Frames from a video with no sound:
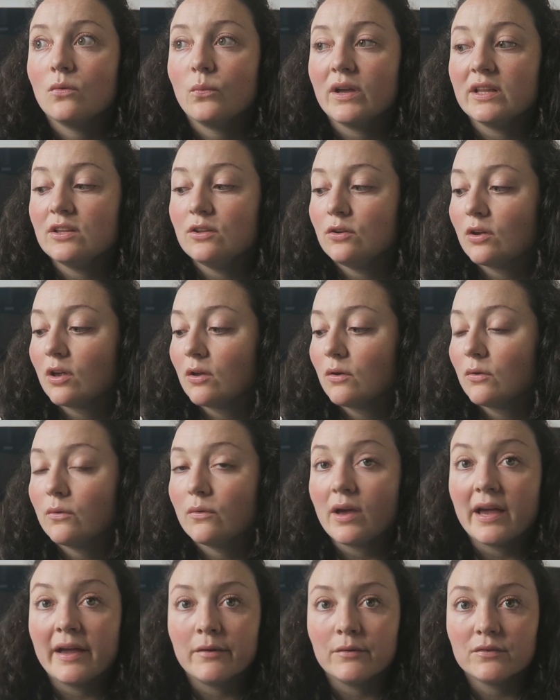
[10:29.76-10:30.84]
when you
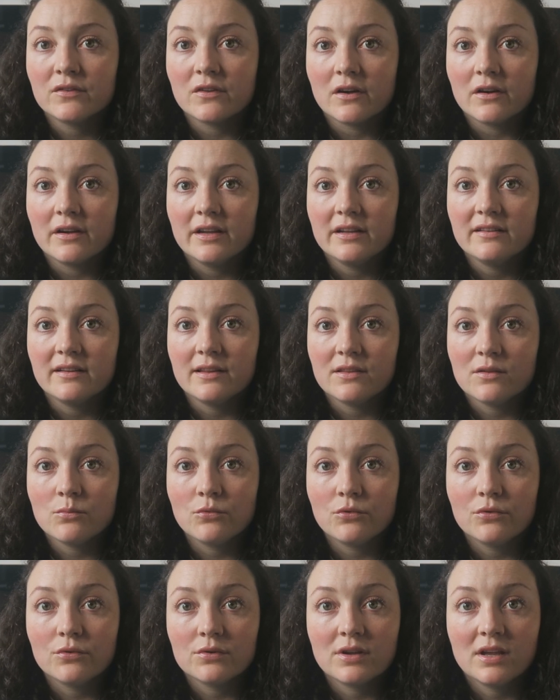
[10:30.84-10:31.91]
go outside in the
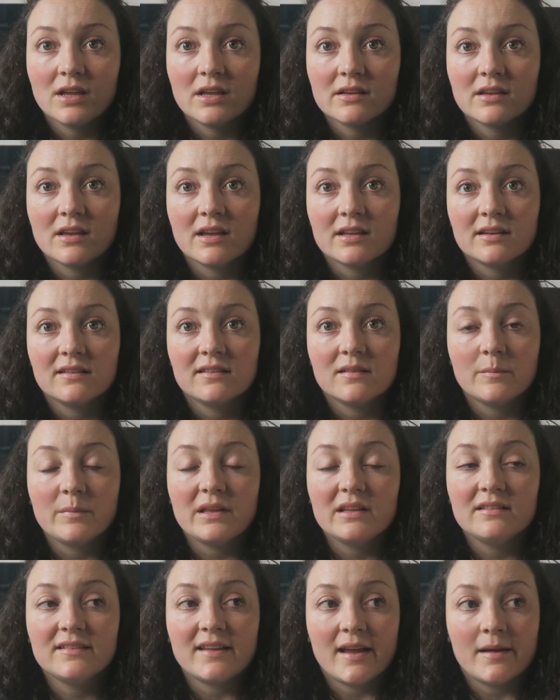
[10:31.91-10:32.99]
morning and it's a
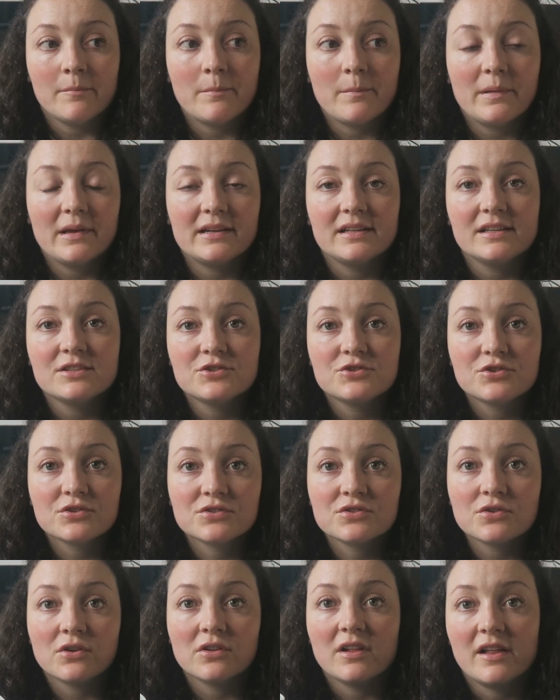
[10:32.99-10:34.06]
bit damp and it's
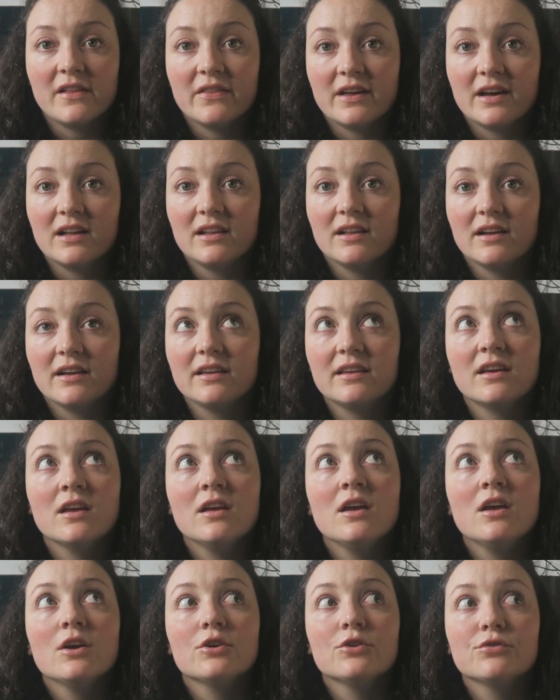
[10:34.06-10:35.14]
just got like that like
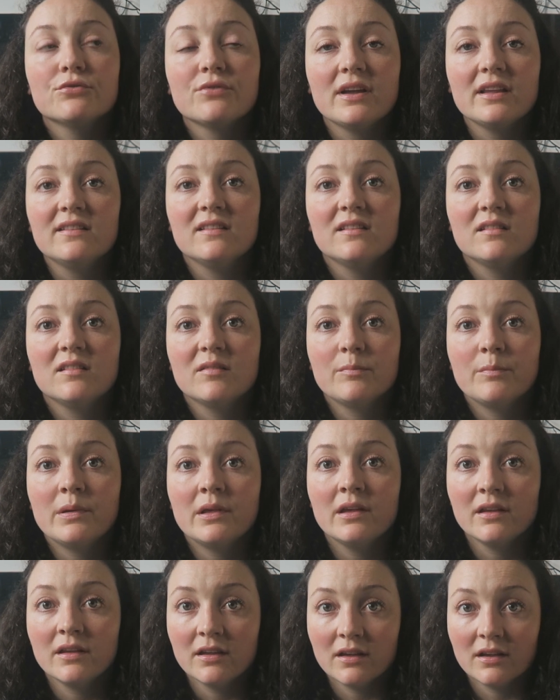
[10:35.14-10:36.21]
crisp
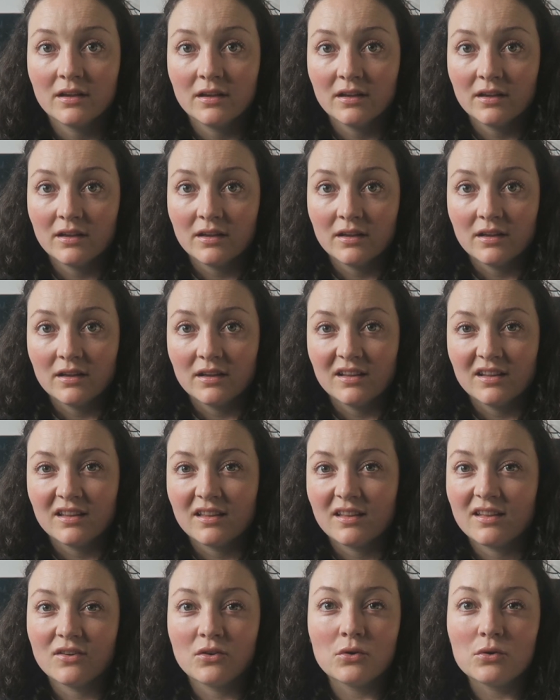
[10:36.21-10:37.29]

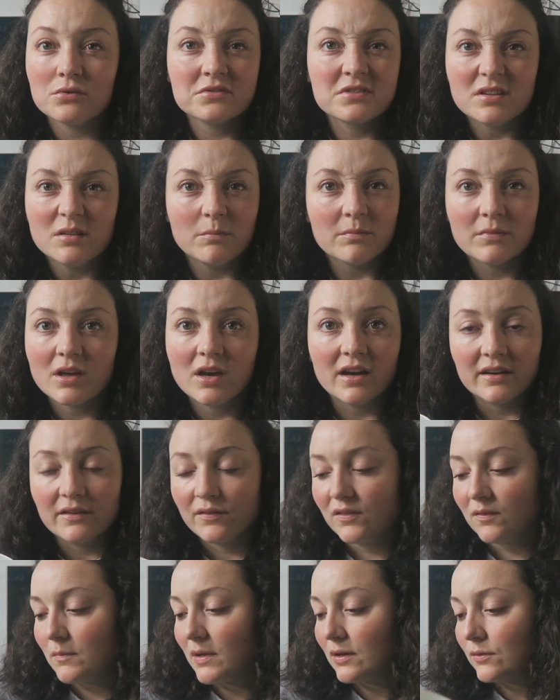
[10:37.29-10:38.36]
autumn kind
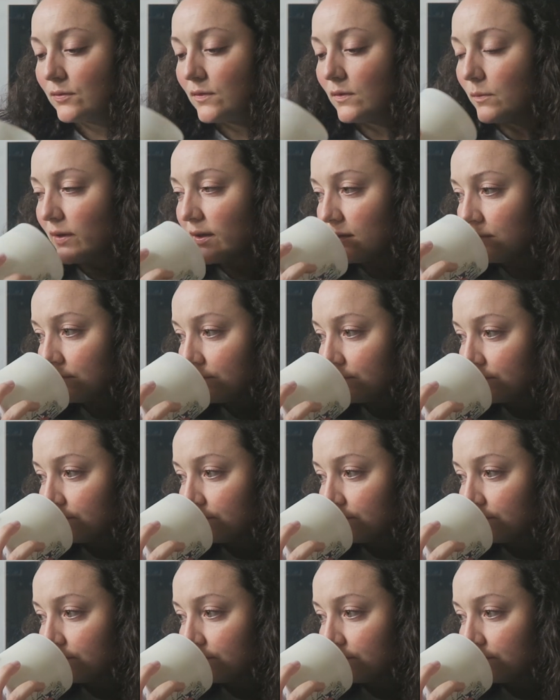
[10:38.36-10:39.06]
of smell to it.